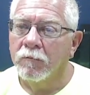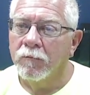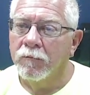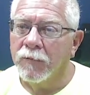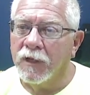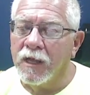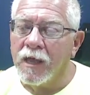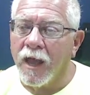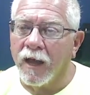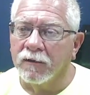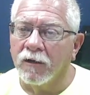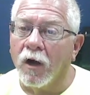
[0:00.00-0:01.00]
but he
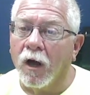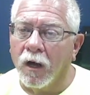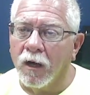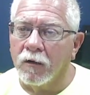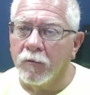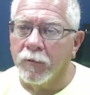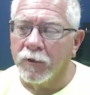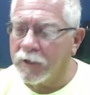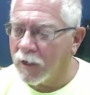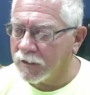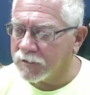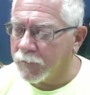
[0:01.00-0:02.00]
acted
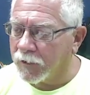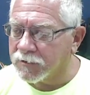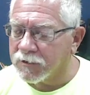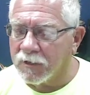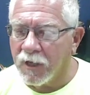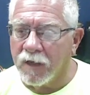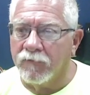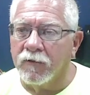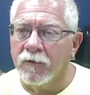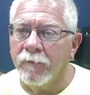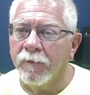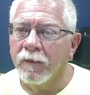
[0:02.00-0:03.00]
honorably as opposed to
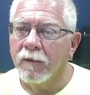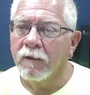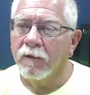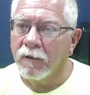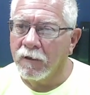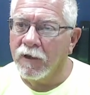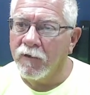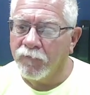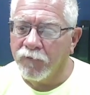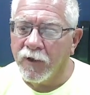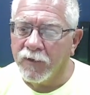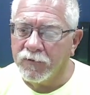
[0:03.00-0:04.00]
David, and he
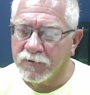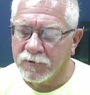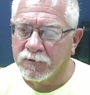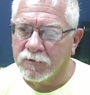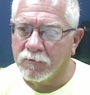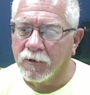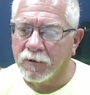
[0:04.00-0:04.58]
fled the situation.